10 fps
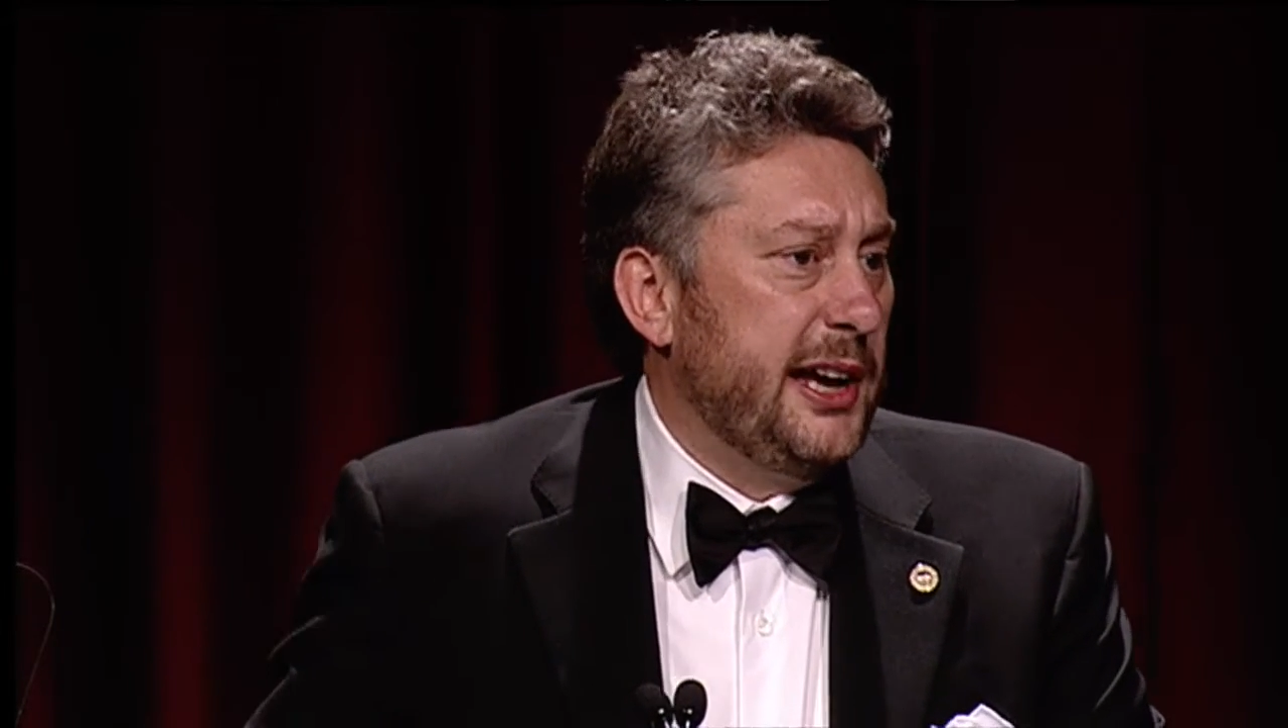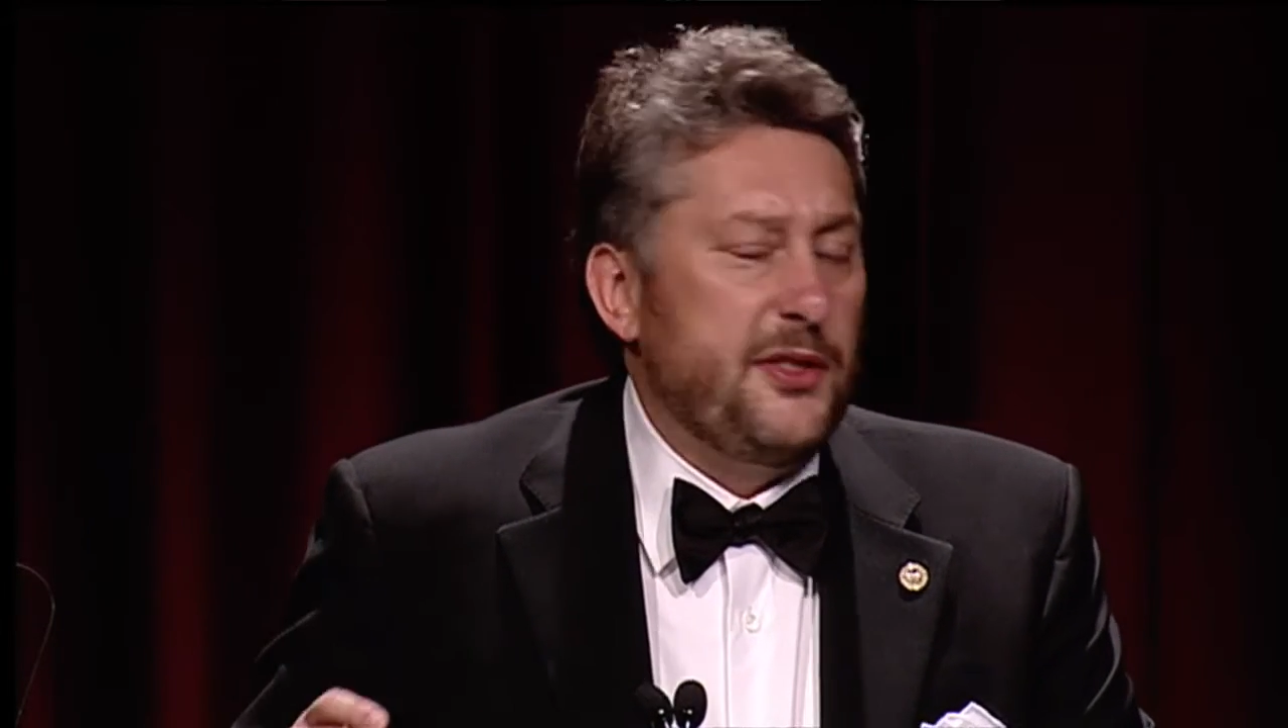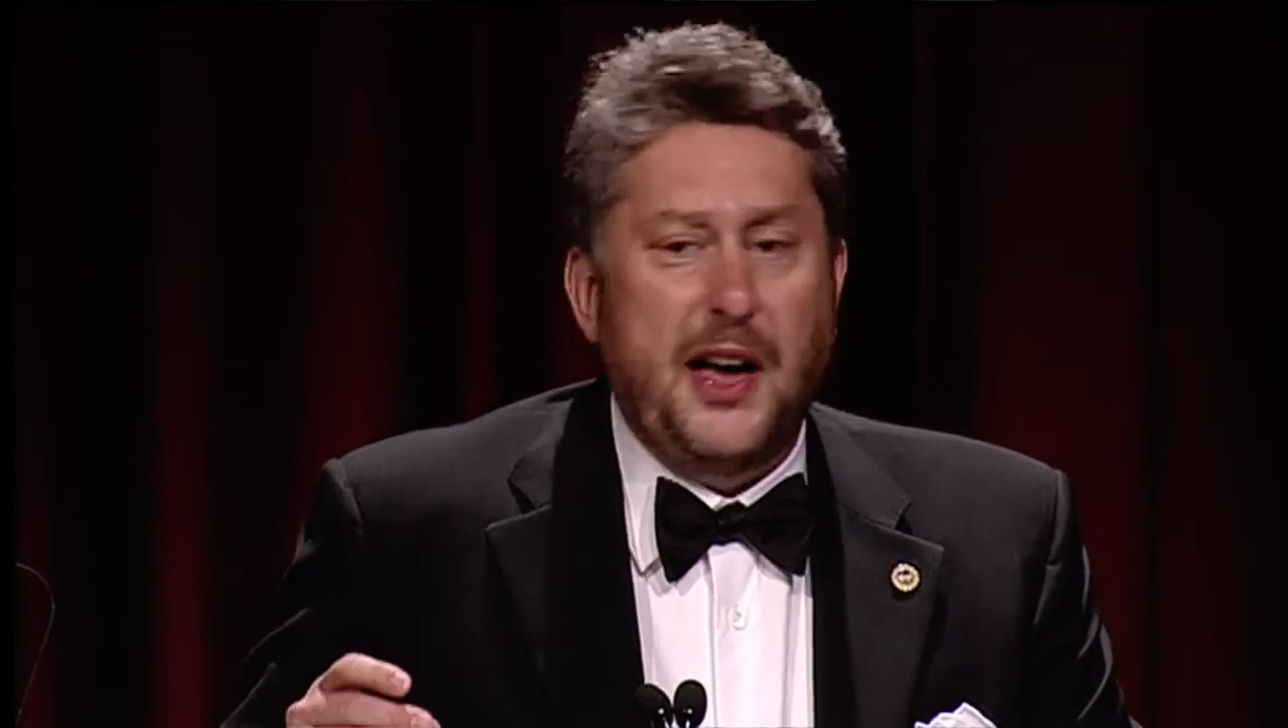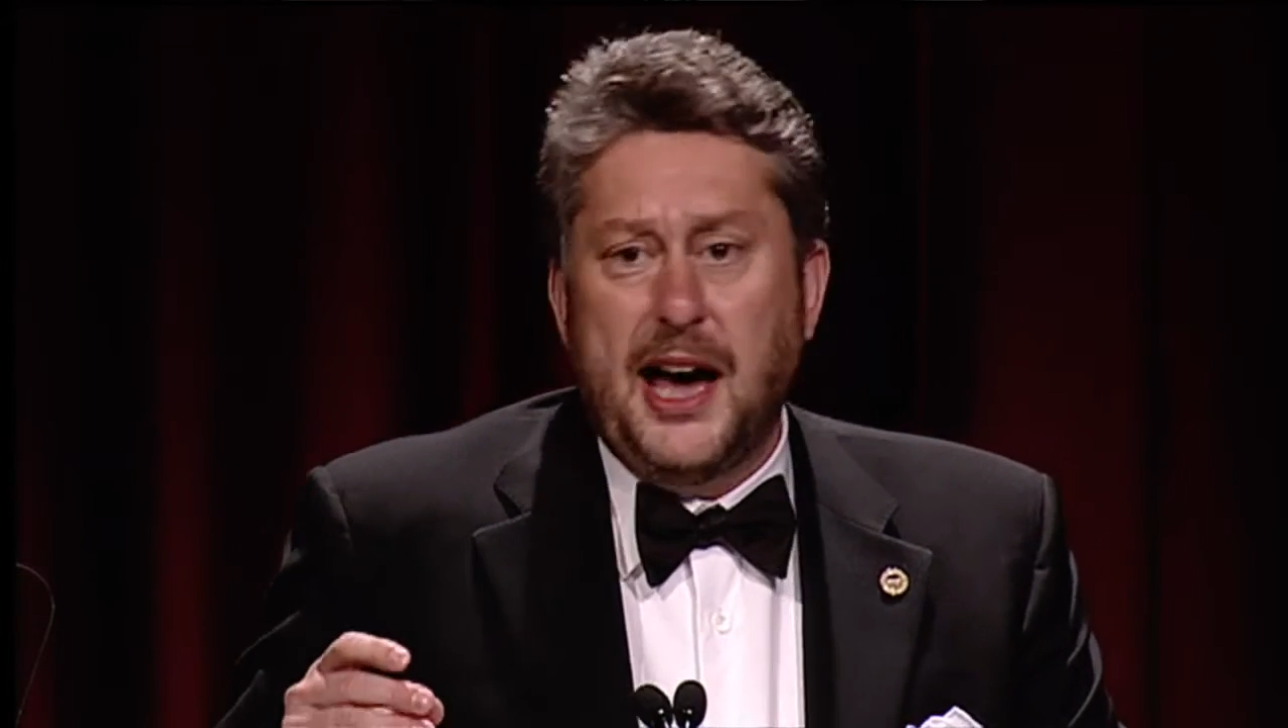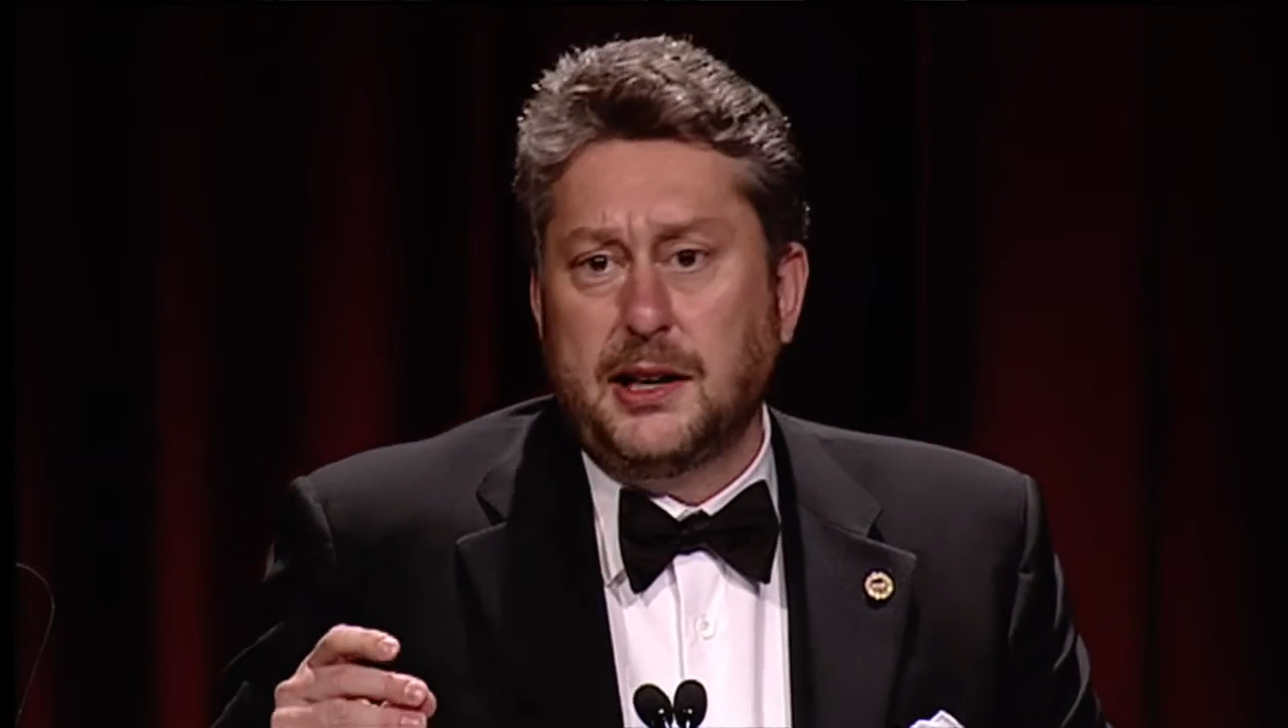
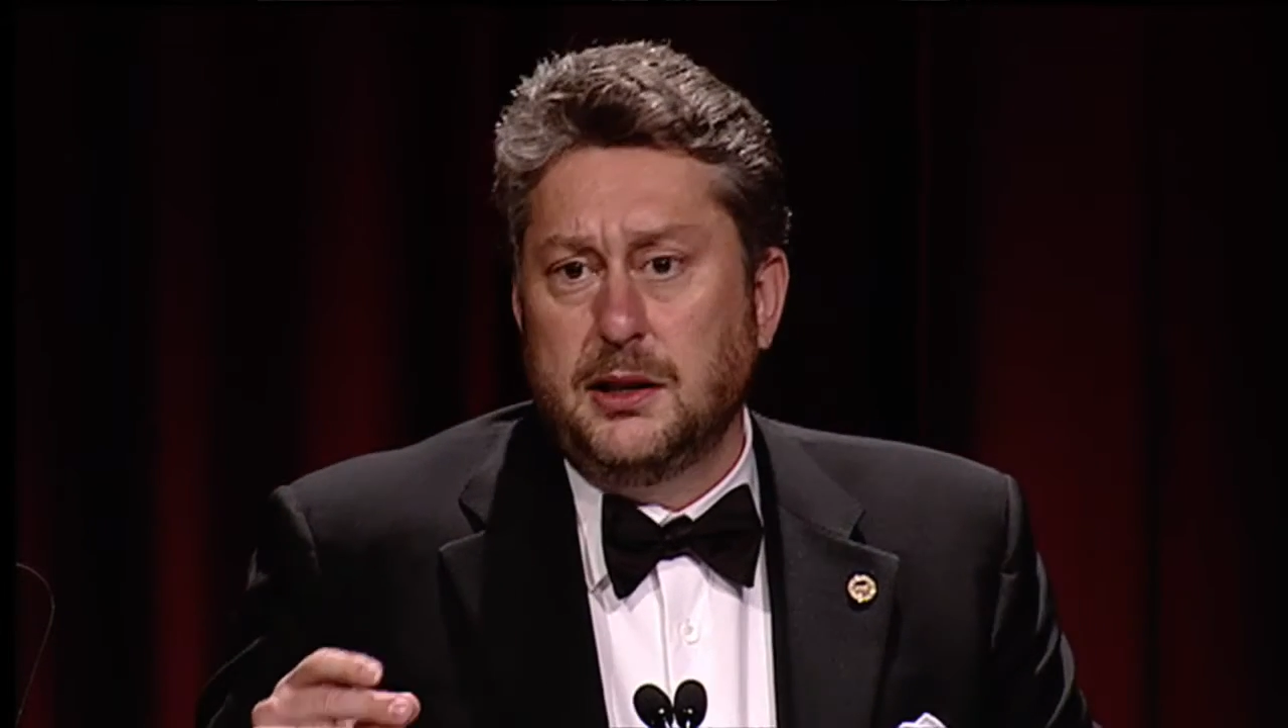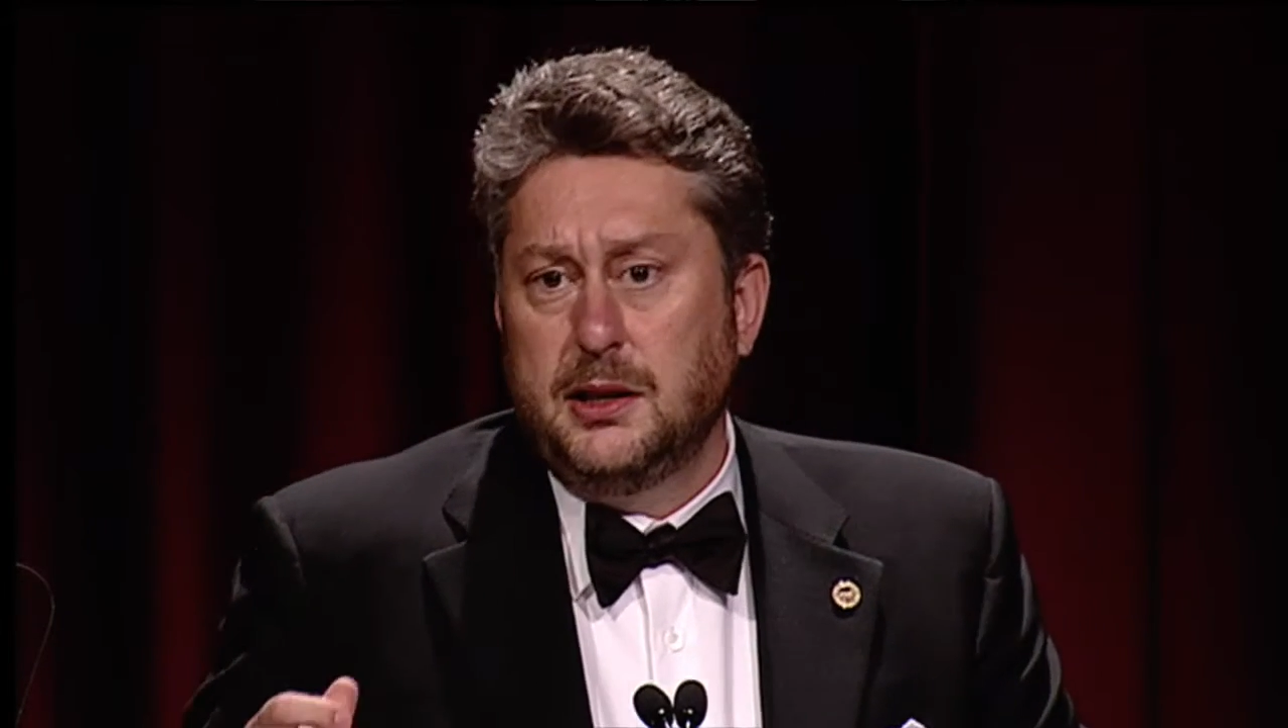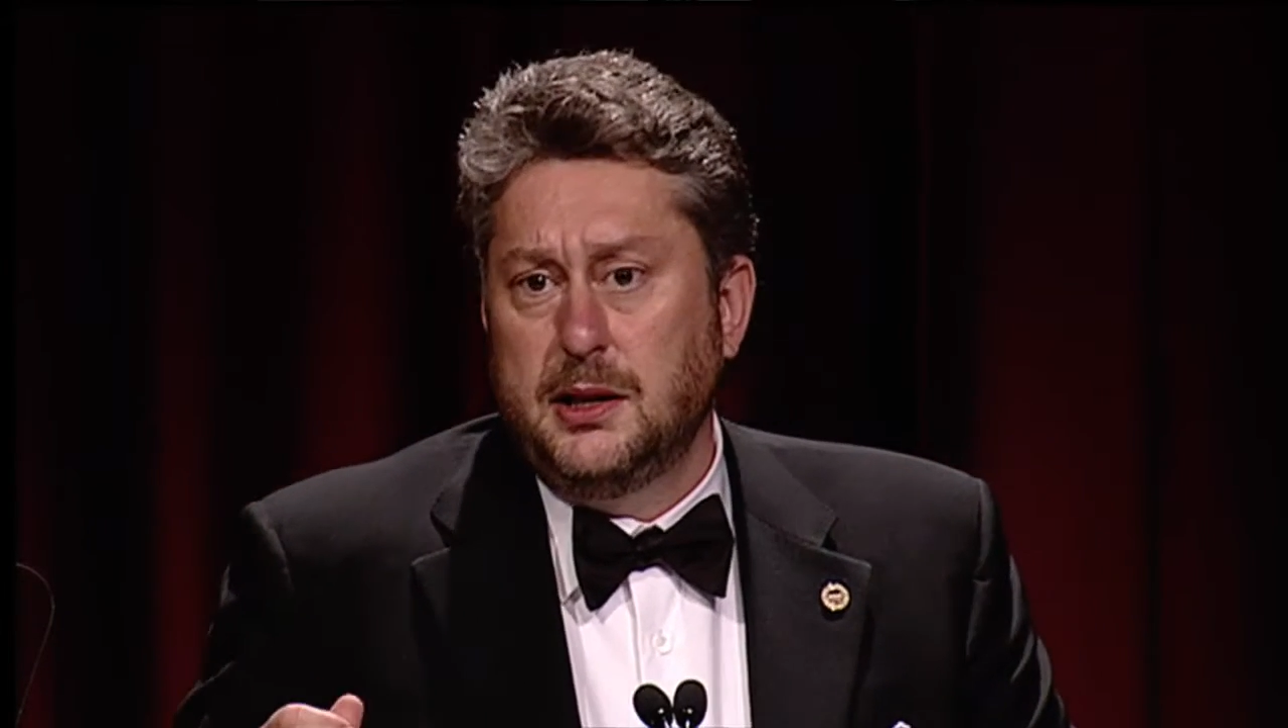that,